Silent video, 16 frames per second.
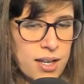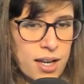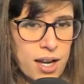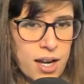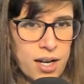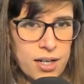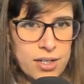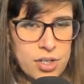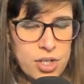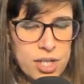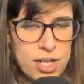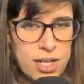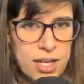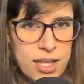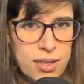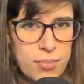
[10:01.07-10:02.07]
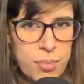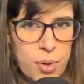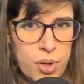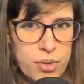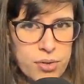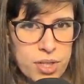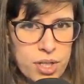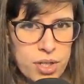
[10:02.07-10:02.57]
actually, in the
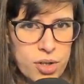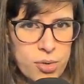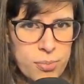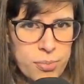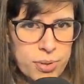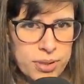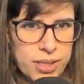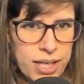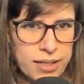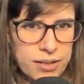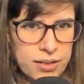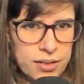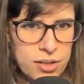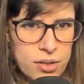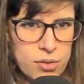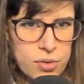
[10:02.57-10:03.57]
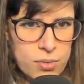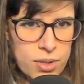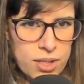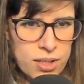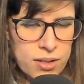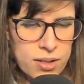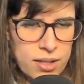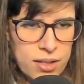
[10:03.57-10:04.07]
box. I'm going to go and plant those when I
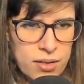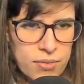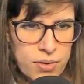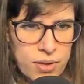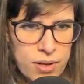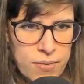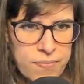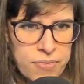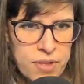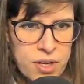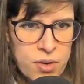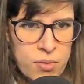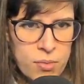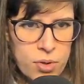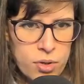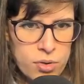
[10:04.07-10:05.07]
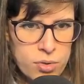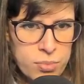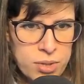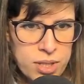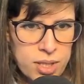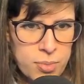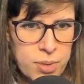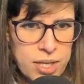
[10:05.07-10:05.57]
think of it. We'll go to
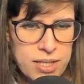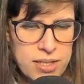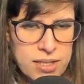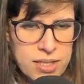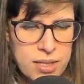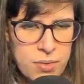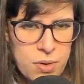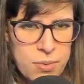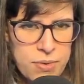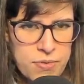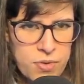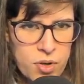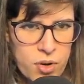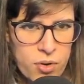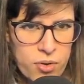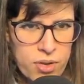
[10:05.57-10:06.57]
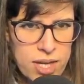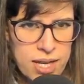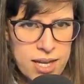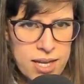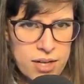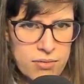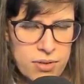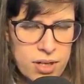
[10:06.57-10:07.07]
my other base, see what we've got
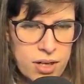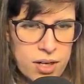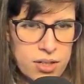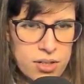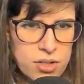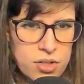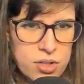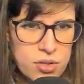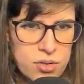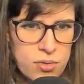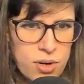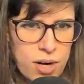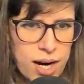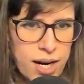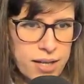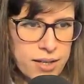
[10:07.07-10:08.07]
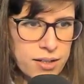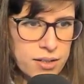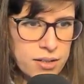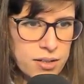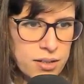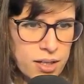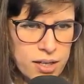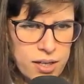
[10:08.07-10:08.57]
there in regards to
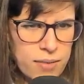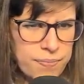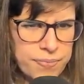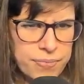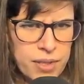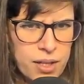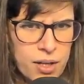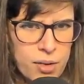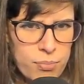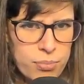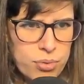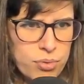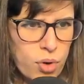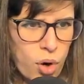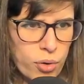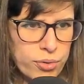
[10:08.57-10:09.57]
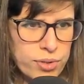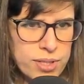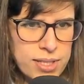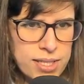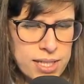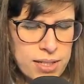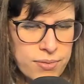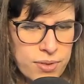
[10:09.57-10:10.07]
iron.
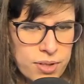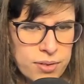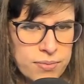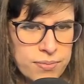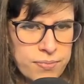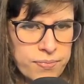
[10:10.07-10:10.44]
Bronze, even.